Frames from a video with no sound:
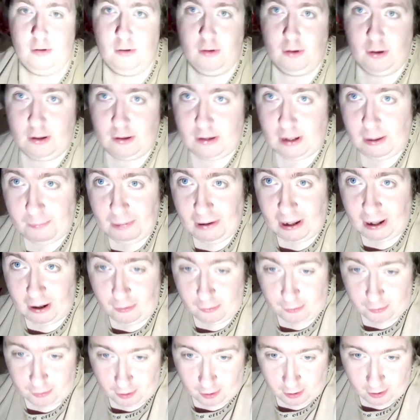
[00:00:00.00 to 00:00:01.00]
Is that better or
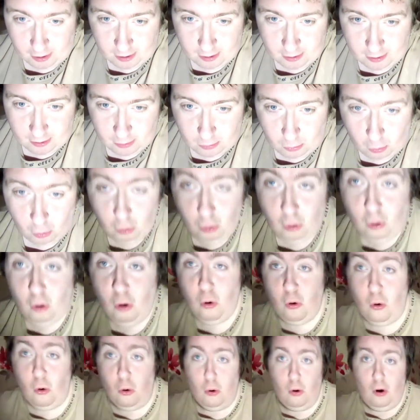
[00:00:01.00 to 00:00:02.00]
not?
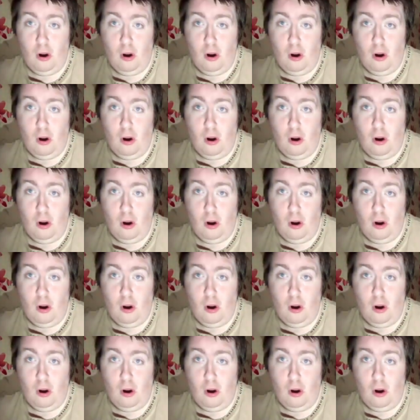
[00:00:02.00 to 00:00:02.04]
Woo!